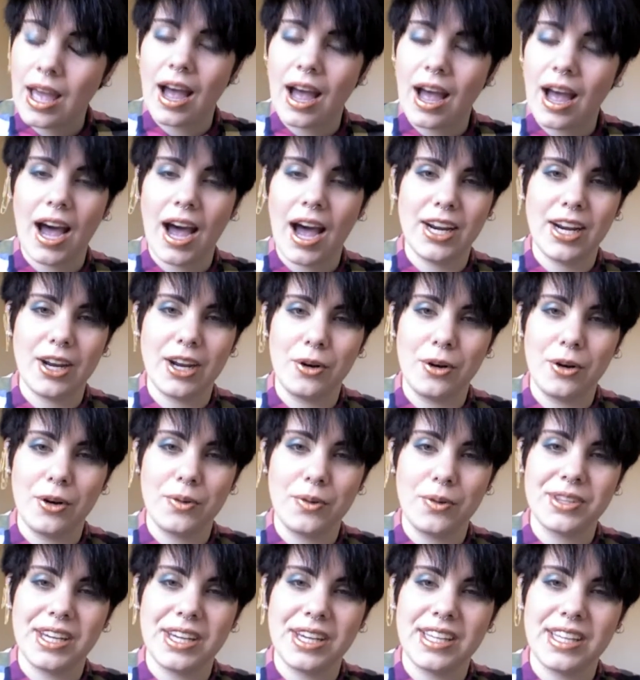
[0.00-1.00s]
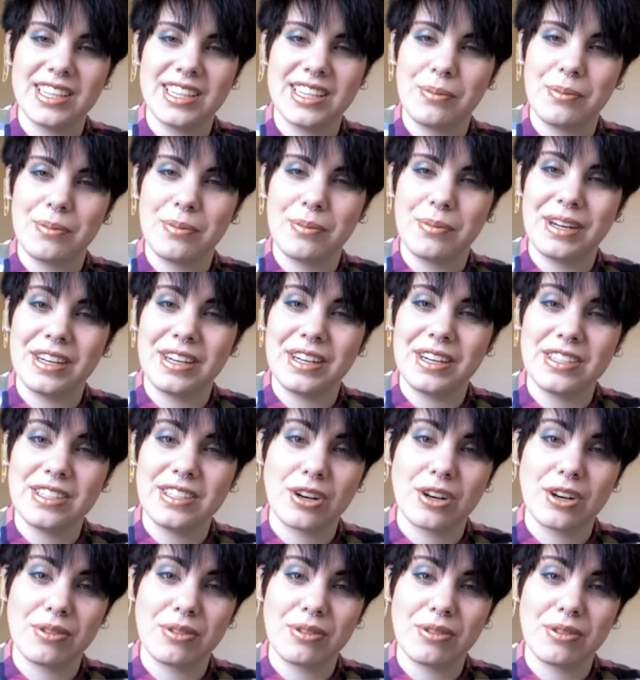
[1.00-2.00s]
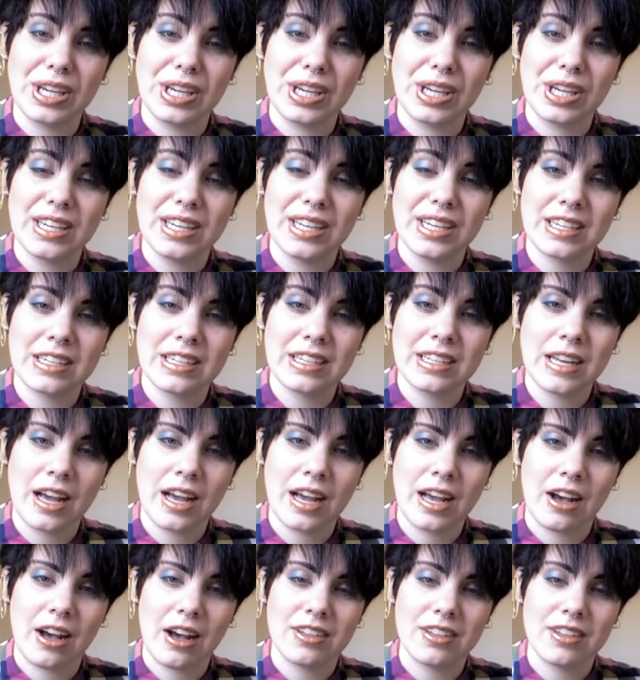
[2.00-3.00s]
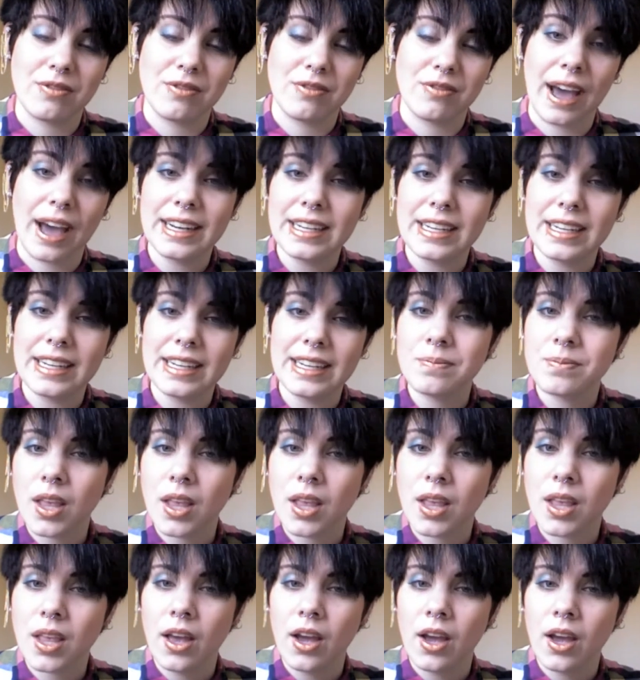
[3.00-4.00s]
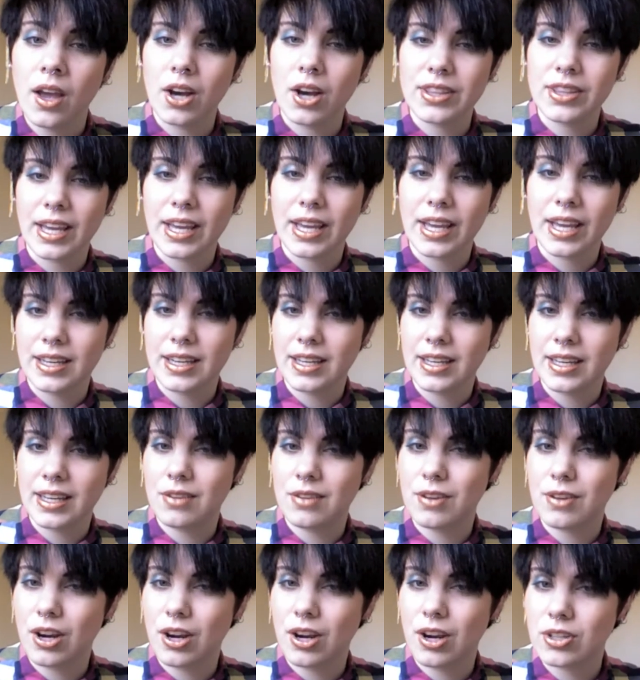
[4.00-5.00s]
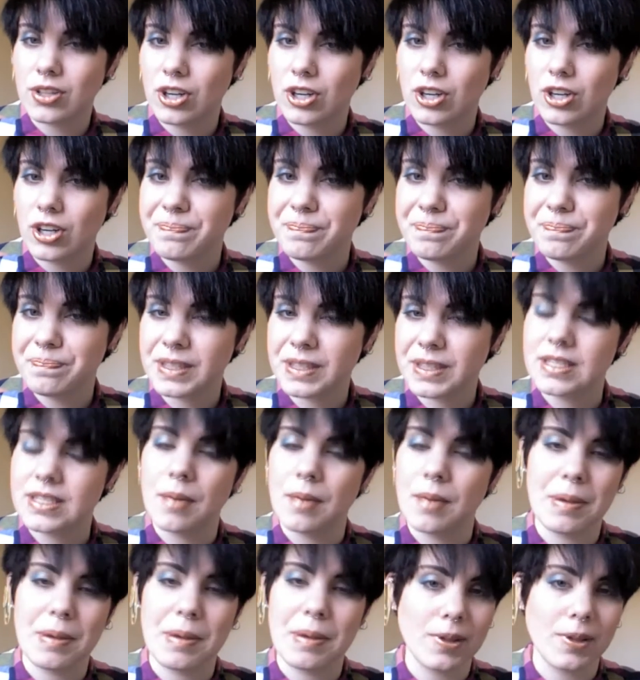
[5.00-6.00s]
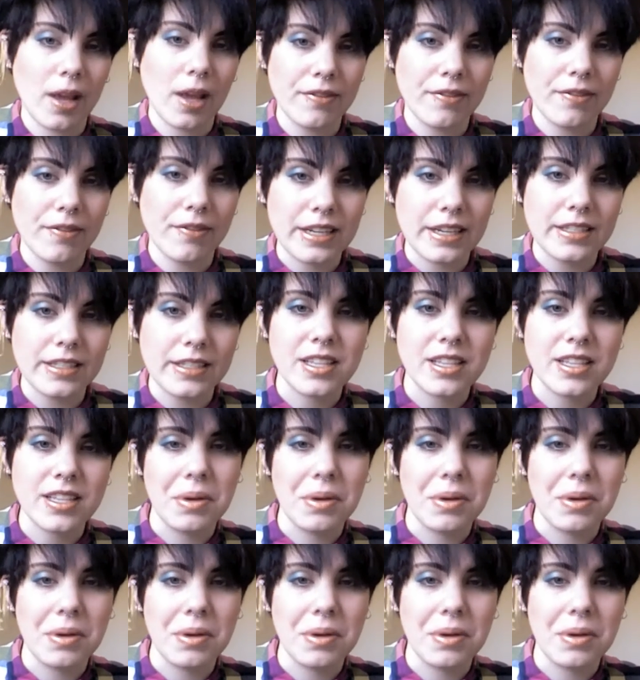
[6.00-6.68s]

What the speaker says: I know that the opinions are really divided on the ending of Gone Girl. Some people loved it, some